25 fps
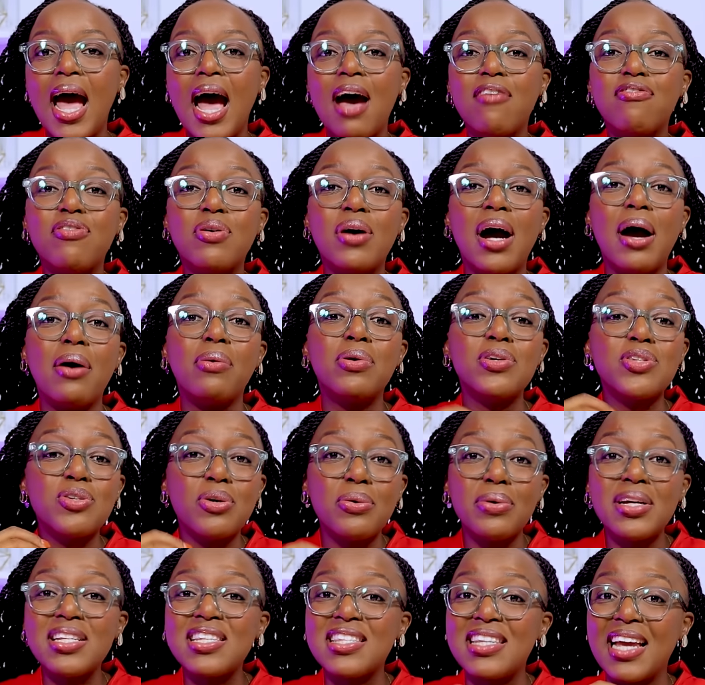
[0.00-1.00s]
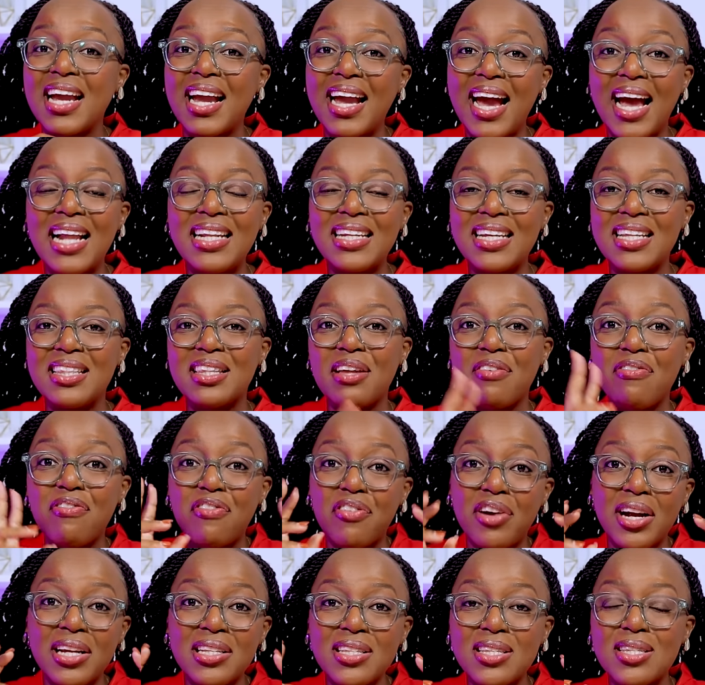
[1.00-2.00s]
I've, i was always the girl in the
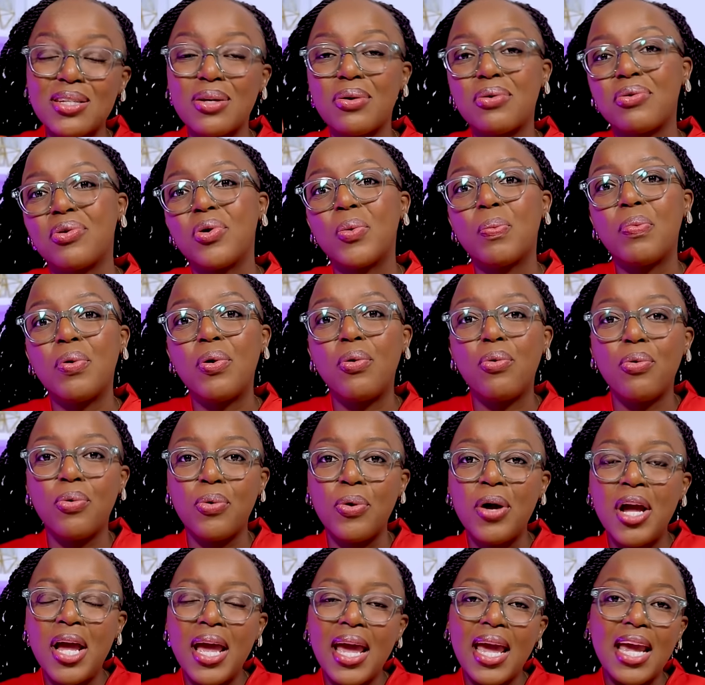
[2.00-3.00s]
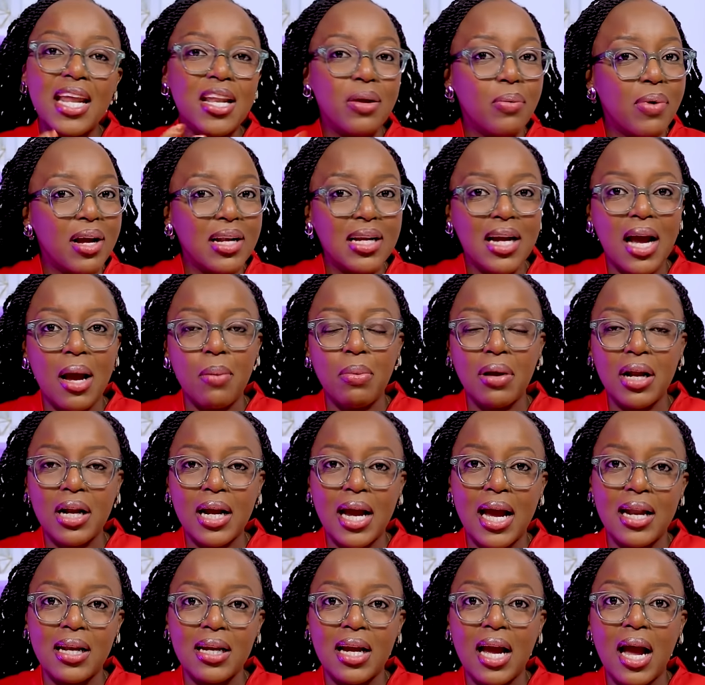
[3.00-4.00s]
friends group who anyone can,
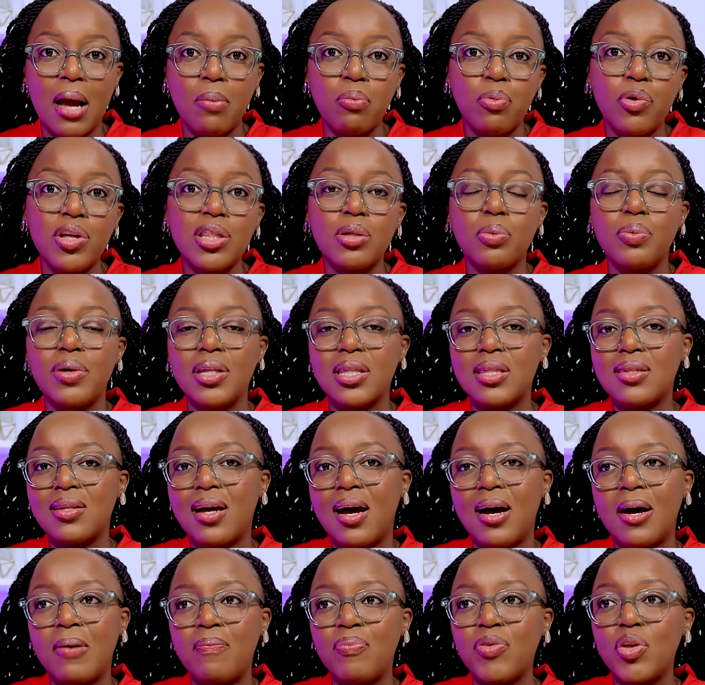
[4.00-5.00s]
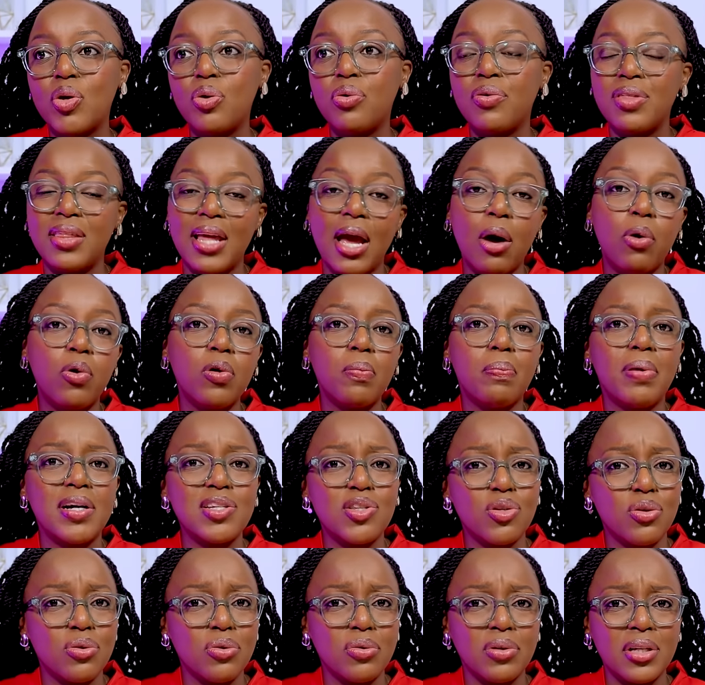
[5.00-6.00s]
can come with, with, um, you know, their own
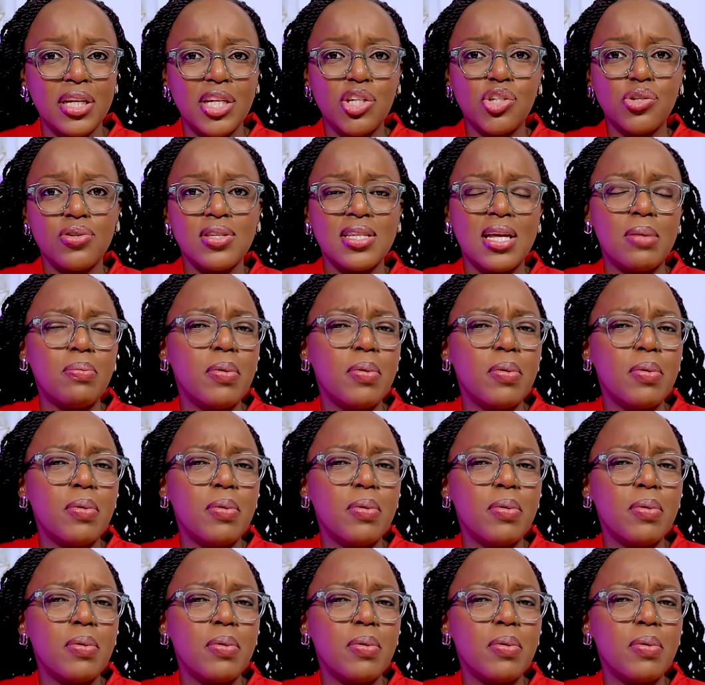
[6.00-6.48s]
personal issues.